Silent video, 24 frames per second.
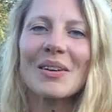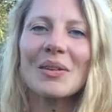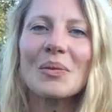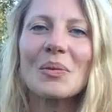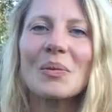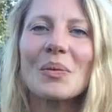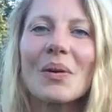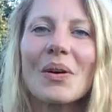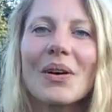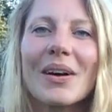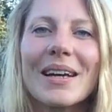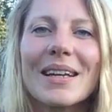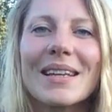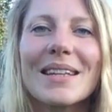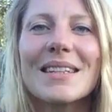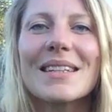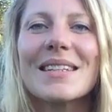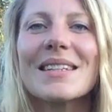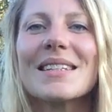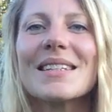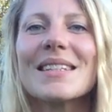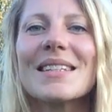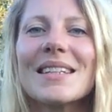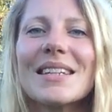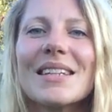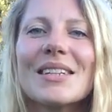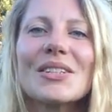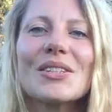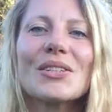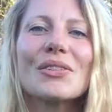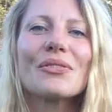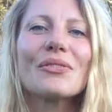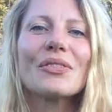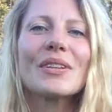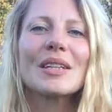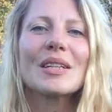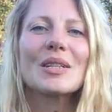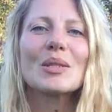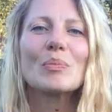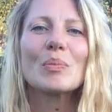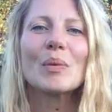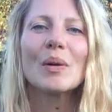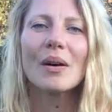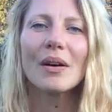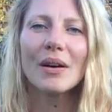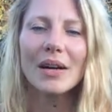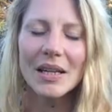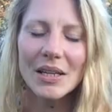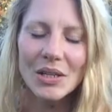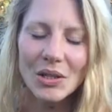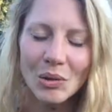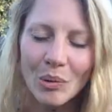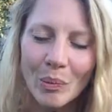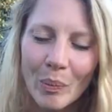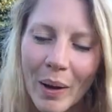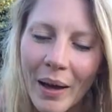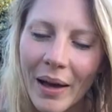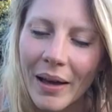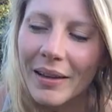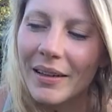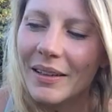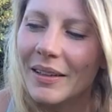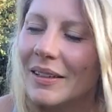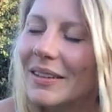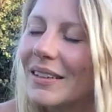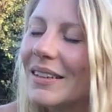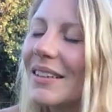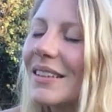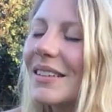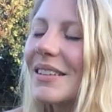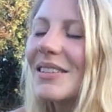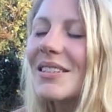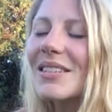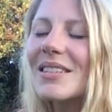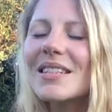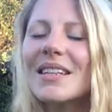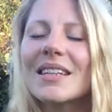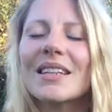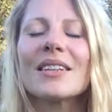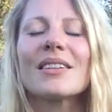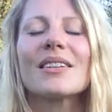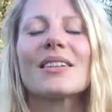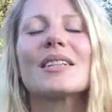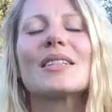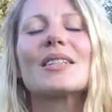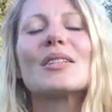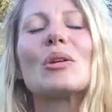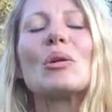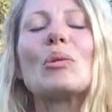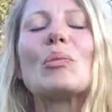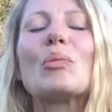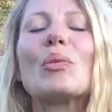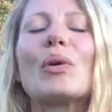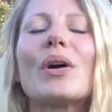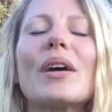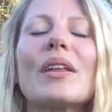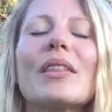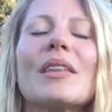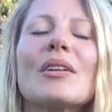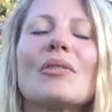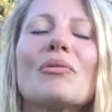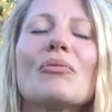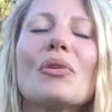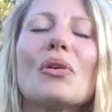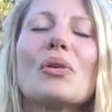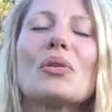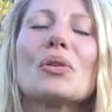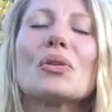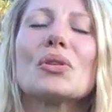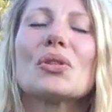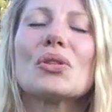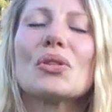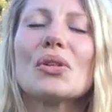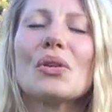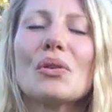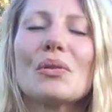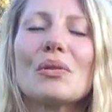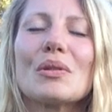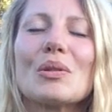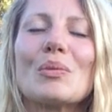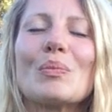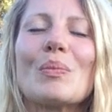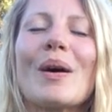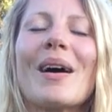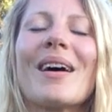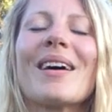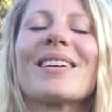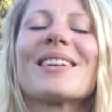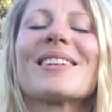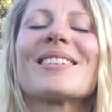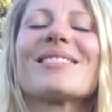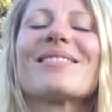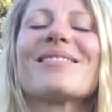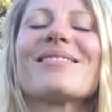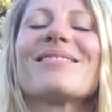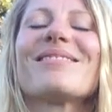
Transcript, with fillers: unwind. Interlace your fingers behind your back. Just take a nice long breath in, roll your shoulders back.